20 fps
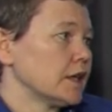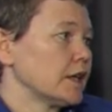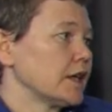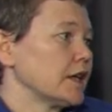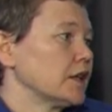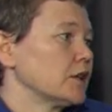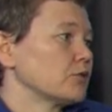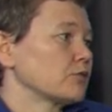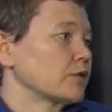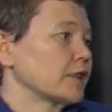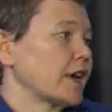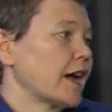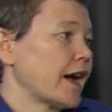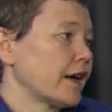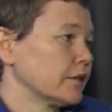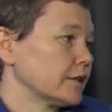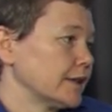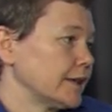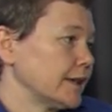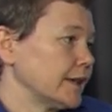In
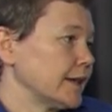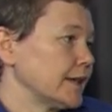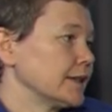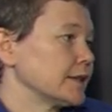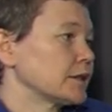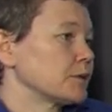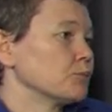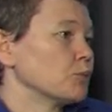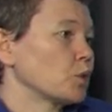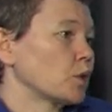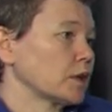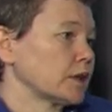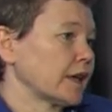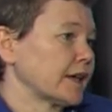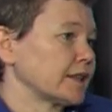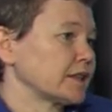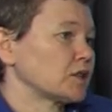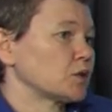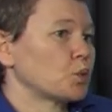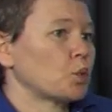reality, it's more
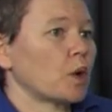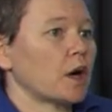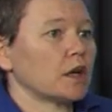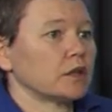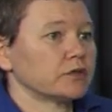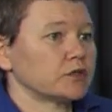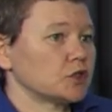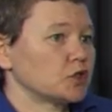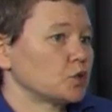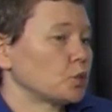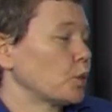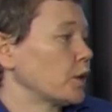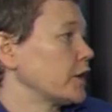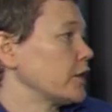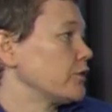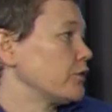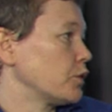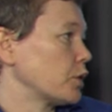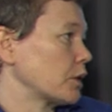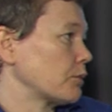like 12 to
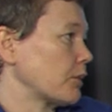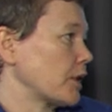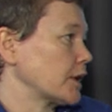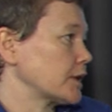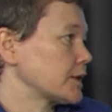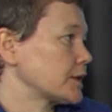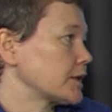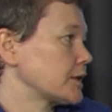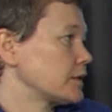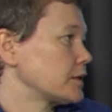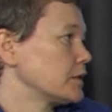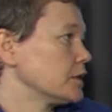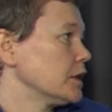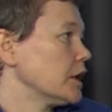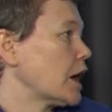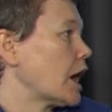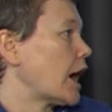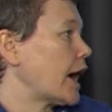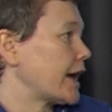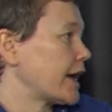24 months.
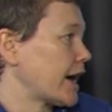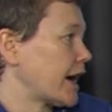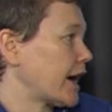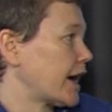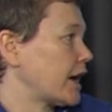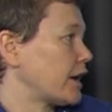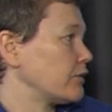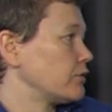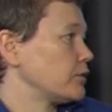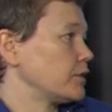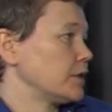I have,